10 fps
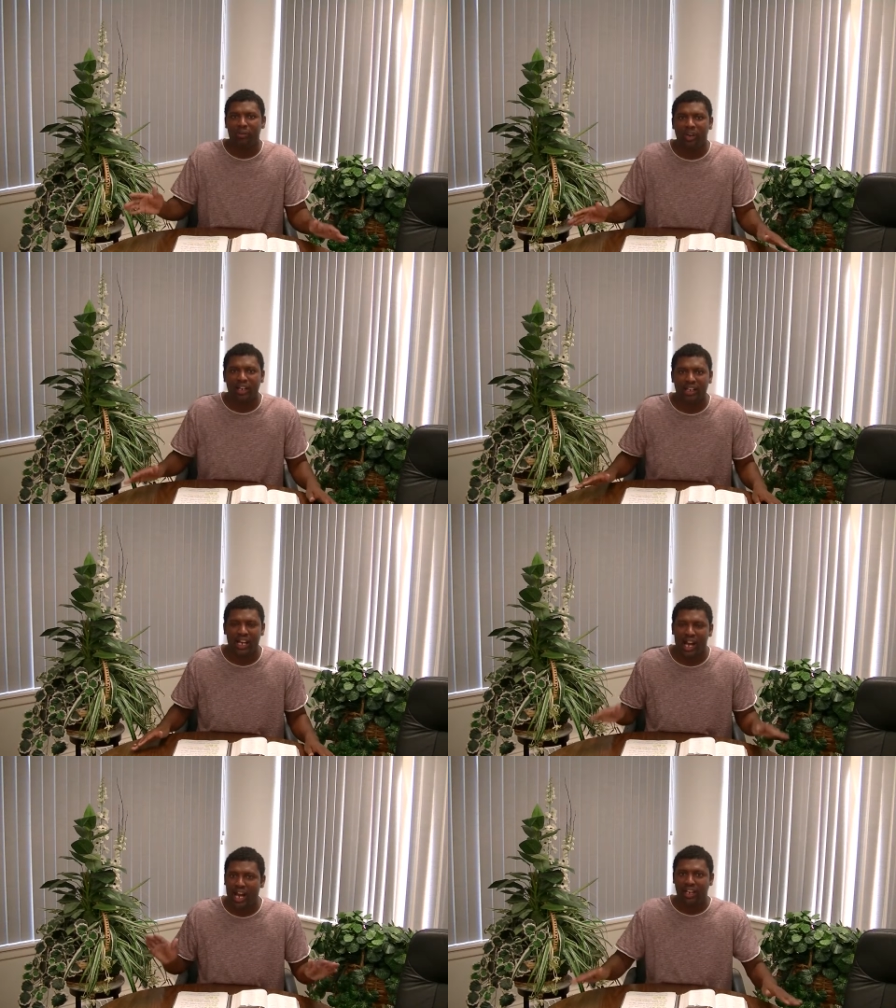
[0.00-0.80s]
want it
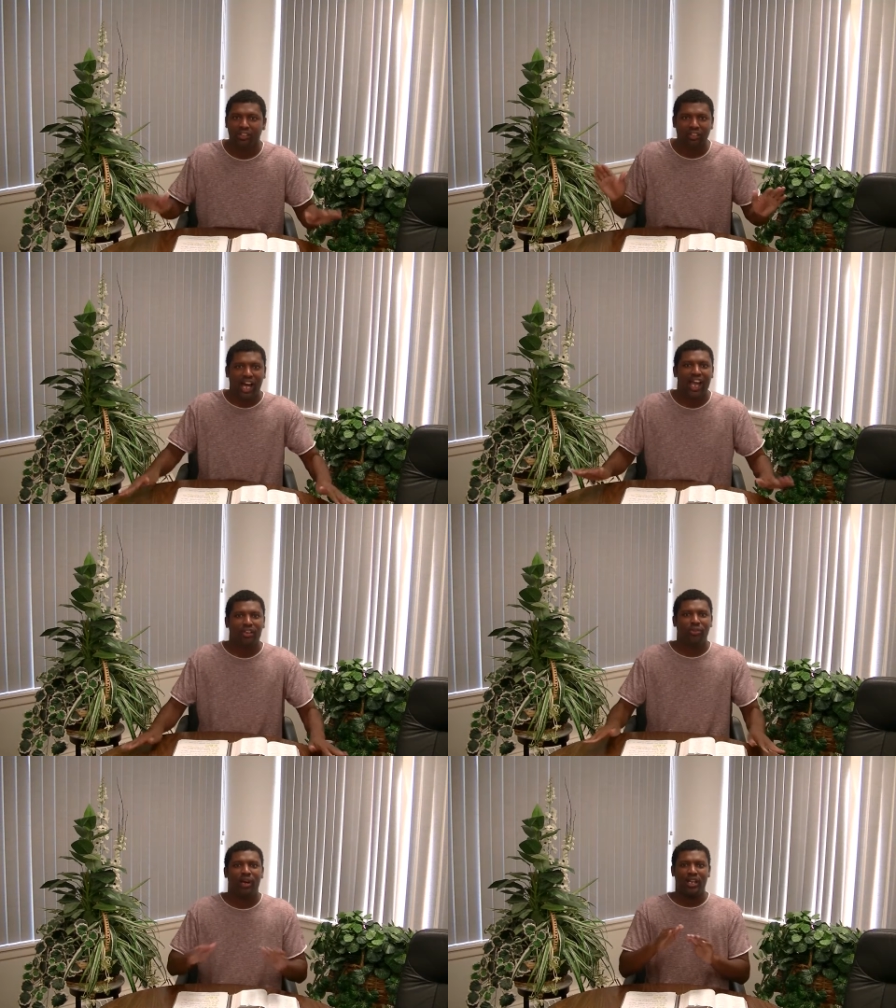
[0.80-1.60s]
now. I don't
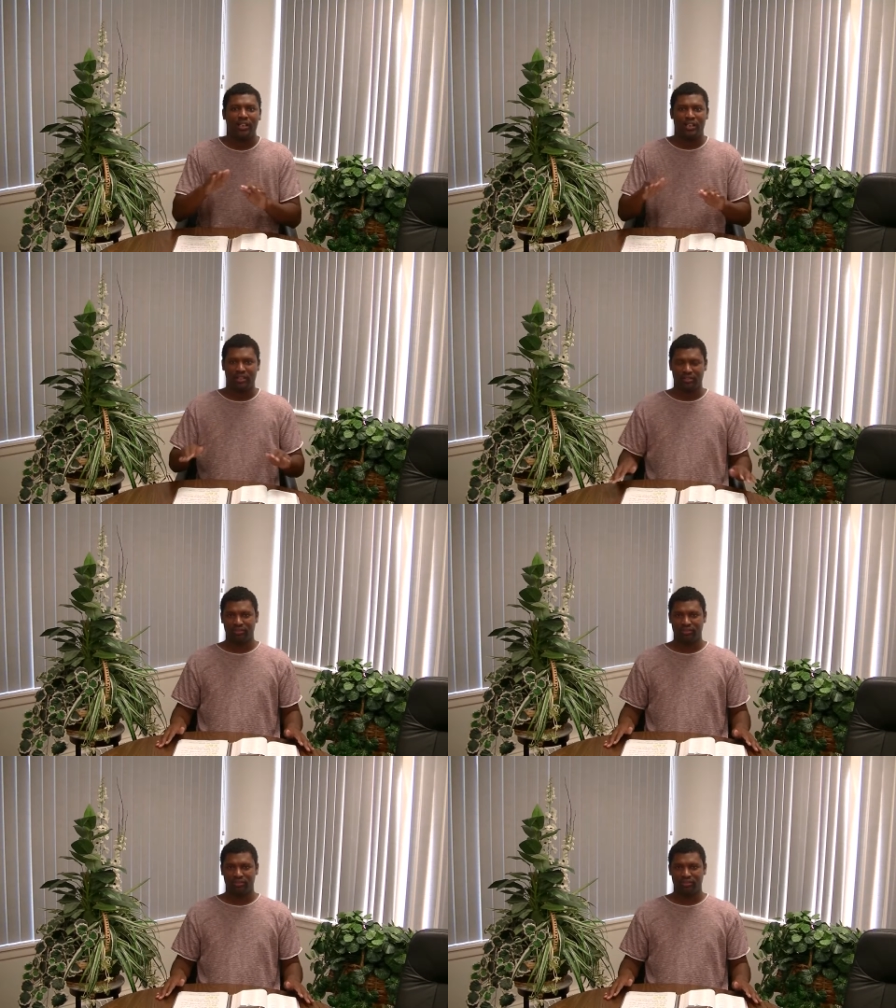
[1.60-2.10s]
like waiting.